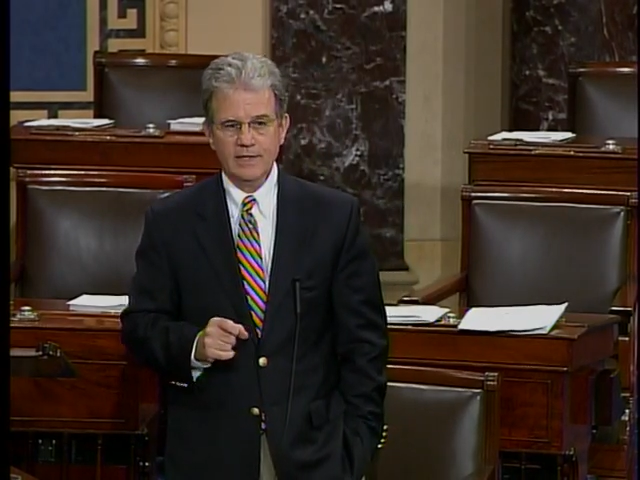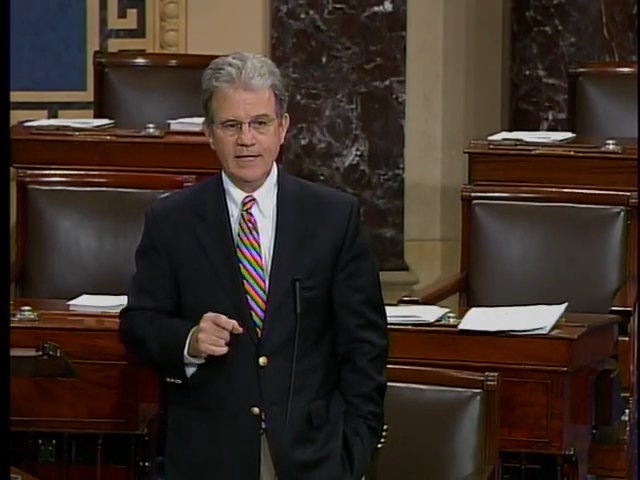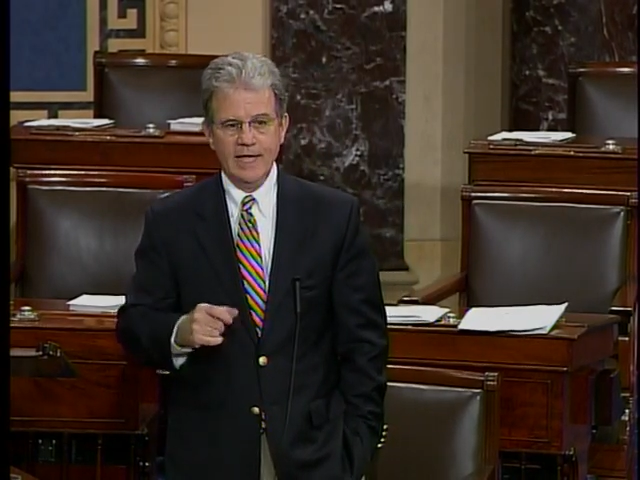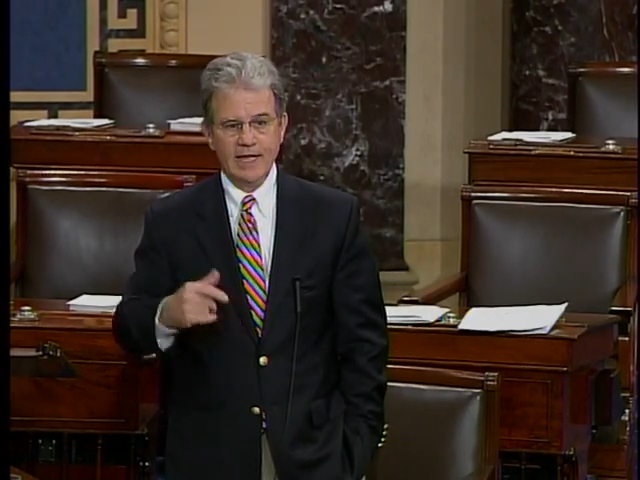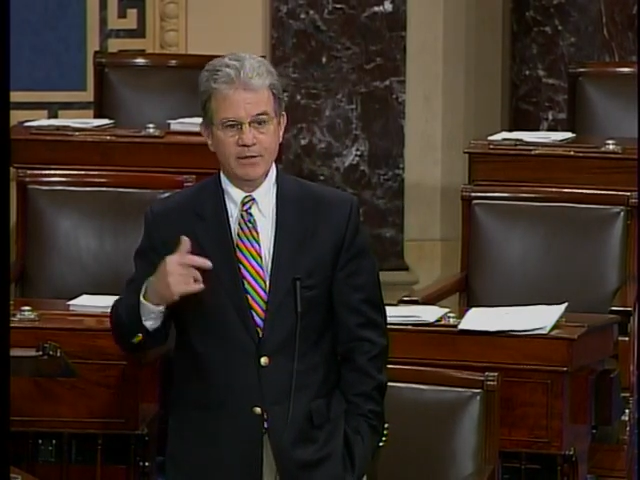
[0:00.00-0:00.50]

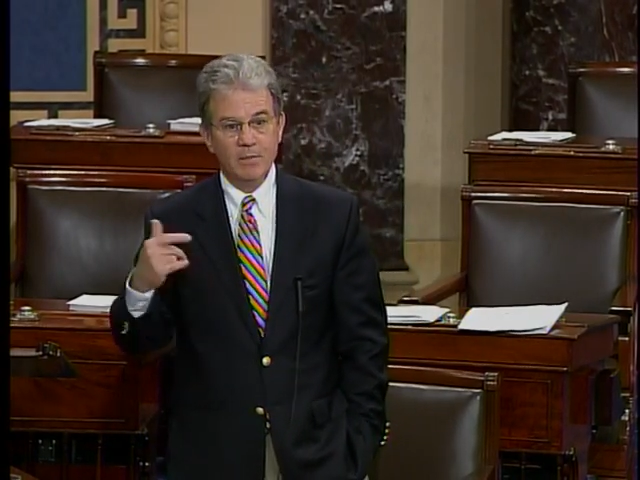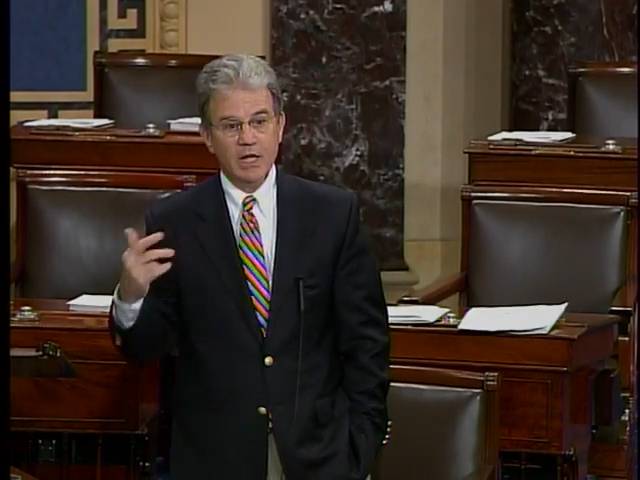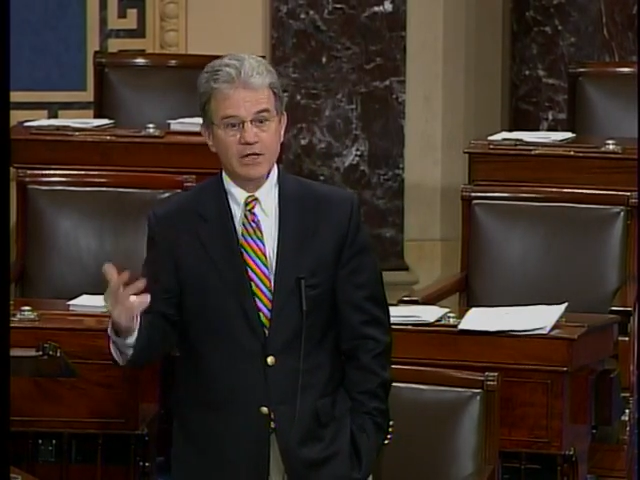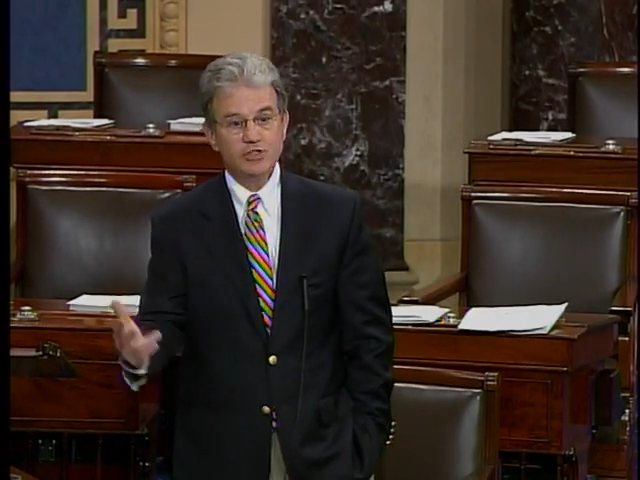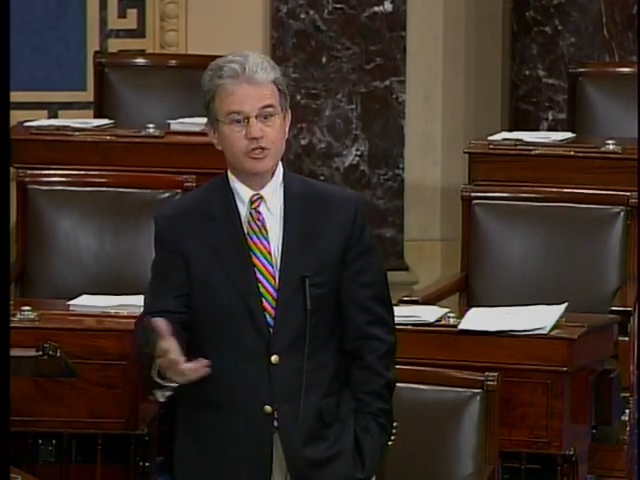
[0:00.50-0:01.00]
And the
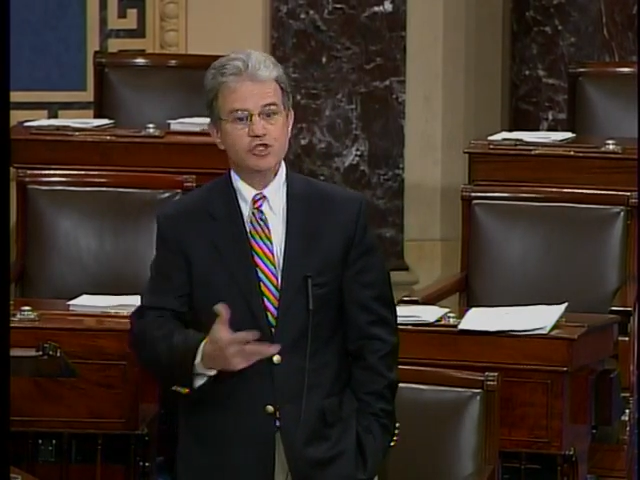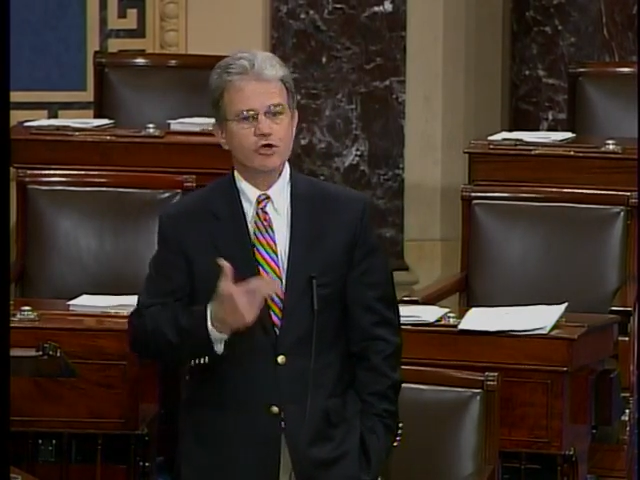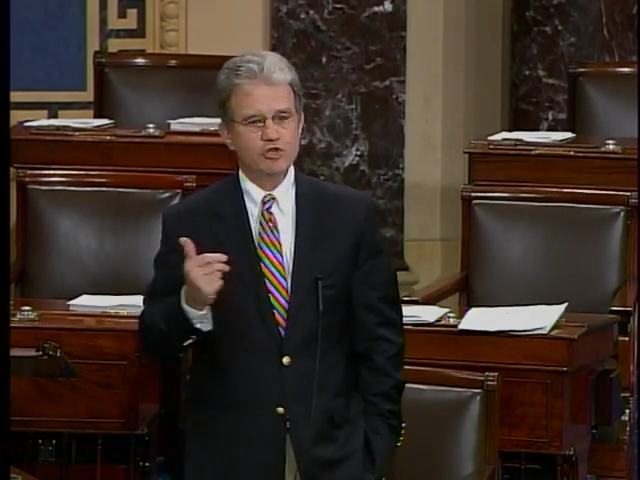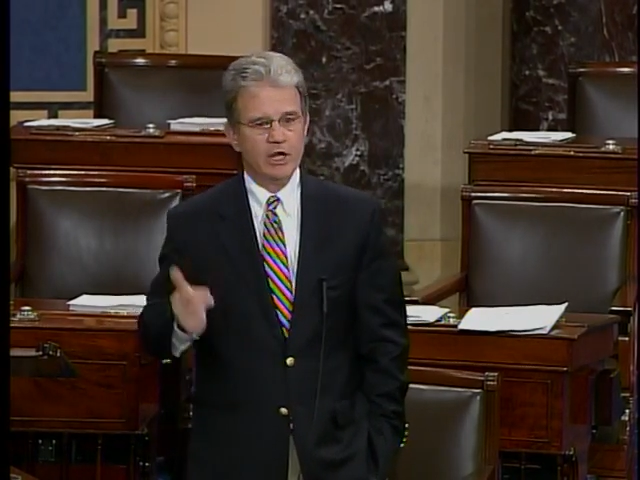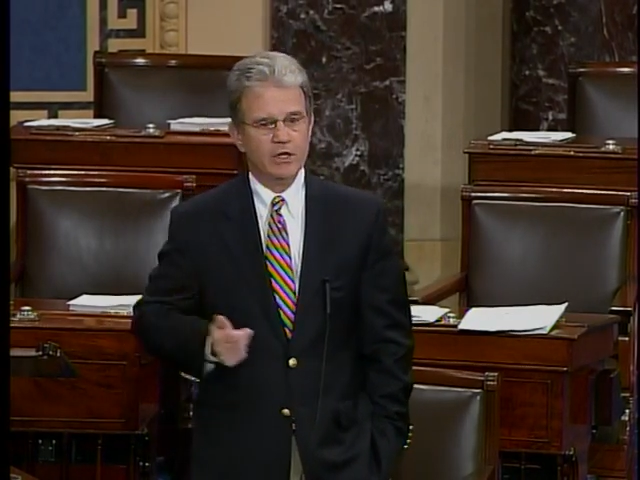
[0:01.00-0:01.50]
monies
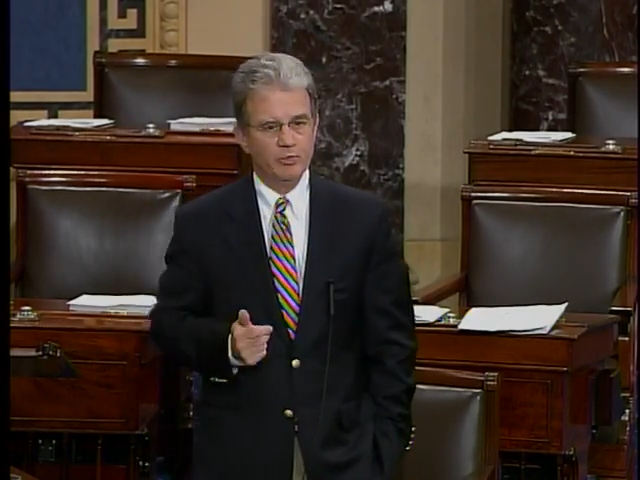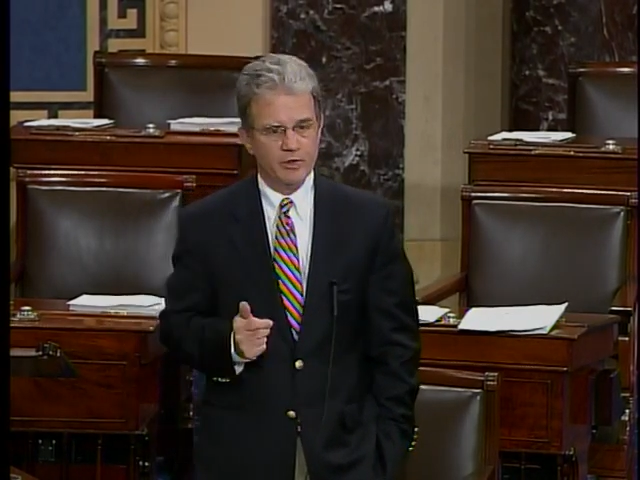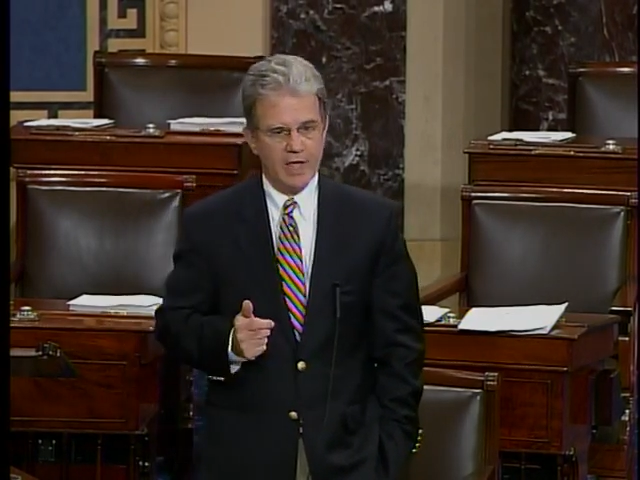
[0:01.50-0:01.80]
associated with